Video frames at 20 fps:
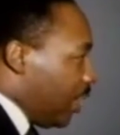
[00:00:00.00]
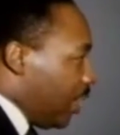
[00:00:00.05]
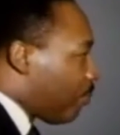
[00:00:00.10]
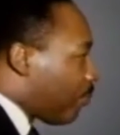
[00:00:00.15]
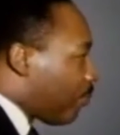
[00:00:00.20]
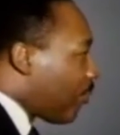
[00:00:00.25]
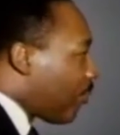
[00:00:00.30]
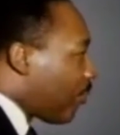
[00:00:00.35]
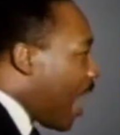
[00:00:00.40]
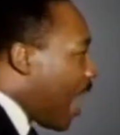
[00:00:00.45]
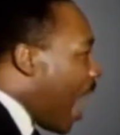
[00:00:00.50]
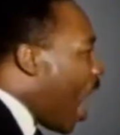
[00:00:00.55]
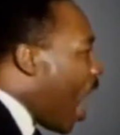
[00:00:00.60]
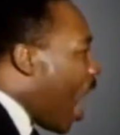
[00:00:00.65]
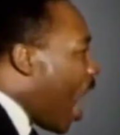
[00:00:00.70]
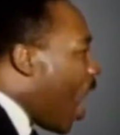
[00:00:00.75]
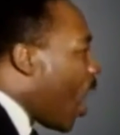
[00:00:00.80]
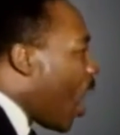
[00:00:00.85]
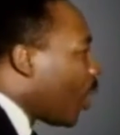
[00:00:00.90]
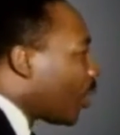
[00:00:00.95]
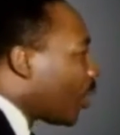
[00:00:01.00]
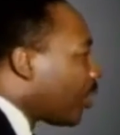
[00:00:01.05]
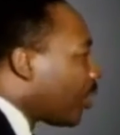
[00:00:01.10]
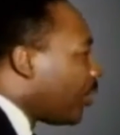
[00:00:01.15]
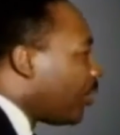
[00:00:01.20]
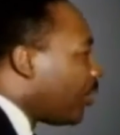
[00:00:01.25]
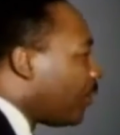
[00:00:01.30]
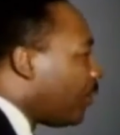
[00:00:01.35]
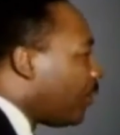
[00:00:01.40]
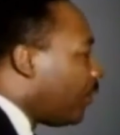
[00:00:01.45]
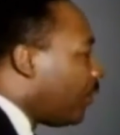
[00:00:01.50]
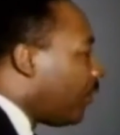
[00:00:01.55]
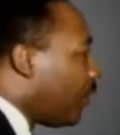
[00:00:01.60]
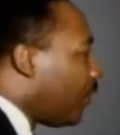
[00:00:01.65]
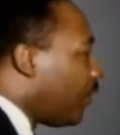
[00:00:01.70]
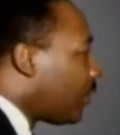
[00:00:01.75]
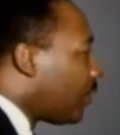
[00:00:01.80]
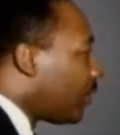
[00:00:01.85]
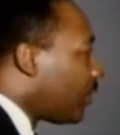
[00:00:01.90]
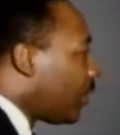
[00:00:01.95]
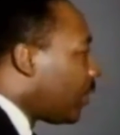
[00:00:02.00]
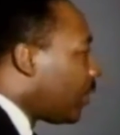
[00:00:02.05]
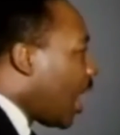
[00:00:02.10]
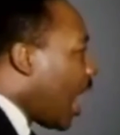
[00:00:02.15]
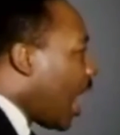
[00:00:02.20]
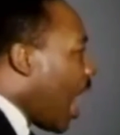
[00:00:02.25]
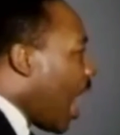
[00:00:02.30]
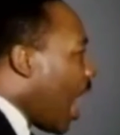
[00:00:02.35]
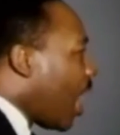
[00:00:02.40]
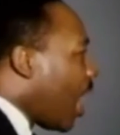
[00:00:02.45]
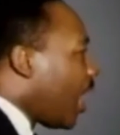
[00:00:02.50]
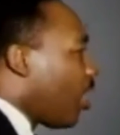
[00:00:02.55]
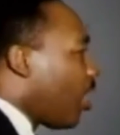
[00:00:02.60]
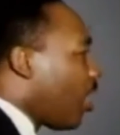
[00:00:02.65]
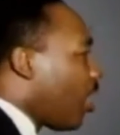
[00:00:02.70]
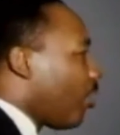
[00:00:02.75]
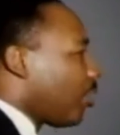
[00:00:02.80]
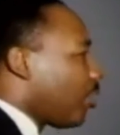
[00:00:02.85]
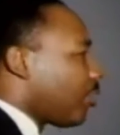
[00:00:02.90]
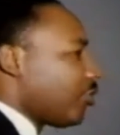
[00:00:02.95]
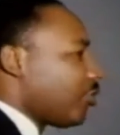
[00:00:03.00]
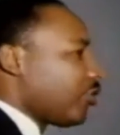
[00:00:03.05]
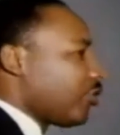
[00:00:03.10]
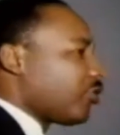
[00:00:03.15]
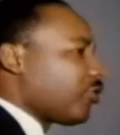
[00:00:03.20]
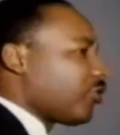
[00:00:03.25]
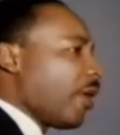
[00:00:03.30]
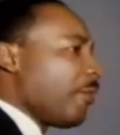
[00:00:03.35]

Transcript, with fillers: be proud of our heritage.